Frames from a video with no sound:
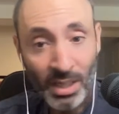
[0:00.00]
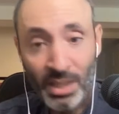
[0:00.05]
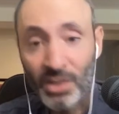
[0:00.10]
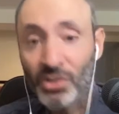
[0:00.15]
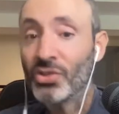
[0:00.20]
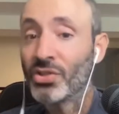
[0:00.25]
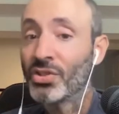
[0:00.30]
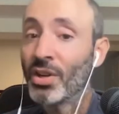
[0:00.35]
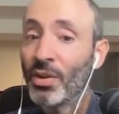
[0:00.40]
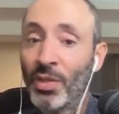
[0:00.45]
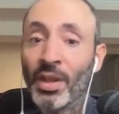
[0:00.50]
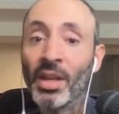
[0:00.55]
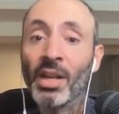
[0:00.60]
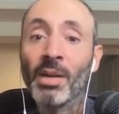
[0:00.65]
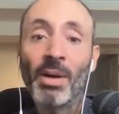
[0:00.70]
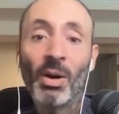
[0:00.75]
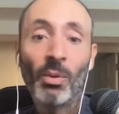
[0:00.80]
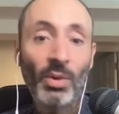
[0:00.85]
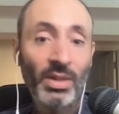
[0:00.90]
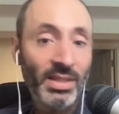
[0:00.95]
Because you start thinking
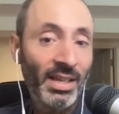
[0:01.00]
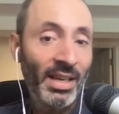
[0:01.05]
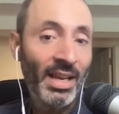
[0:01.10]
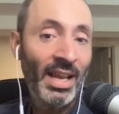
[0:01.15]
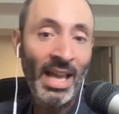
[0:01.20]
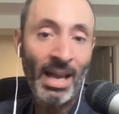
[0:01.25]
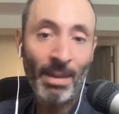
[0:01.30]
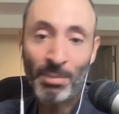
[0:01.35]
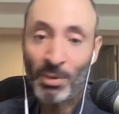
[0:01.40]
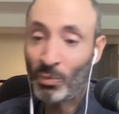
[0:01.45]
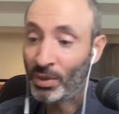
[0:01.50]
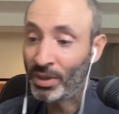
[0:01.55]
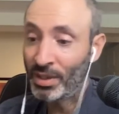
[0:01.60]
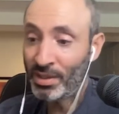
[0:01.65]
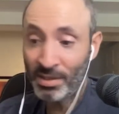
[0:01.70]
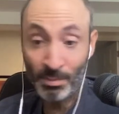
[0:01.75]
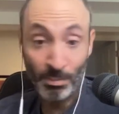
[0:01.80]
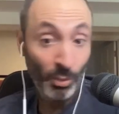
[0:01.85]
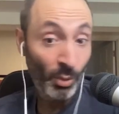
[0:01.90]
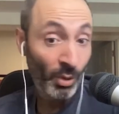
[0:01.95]
about what's going to happen when
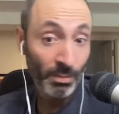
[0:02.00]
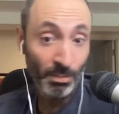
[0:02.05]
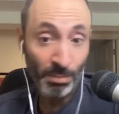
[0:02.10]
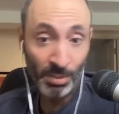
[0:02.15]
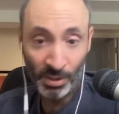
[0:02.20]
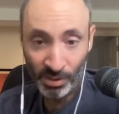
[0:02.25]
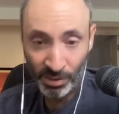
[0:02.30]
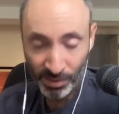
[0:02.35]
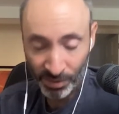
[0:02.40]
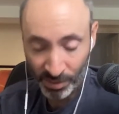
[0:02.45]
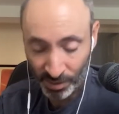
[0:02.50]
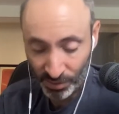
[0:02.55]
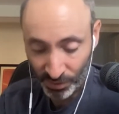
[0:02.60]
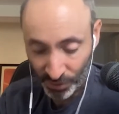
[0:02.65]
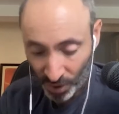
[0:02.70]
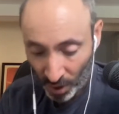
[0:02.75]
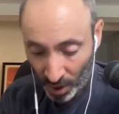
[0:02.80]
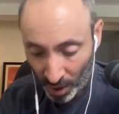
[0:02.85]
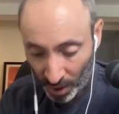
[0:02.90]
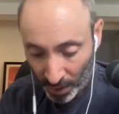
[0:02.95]
this important person is
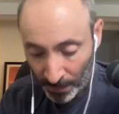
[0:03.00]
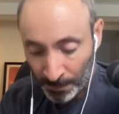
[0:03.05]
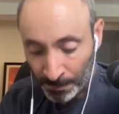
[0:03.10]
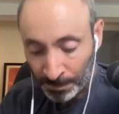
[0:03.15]
gone.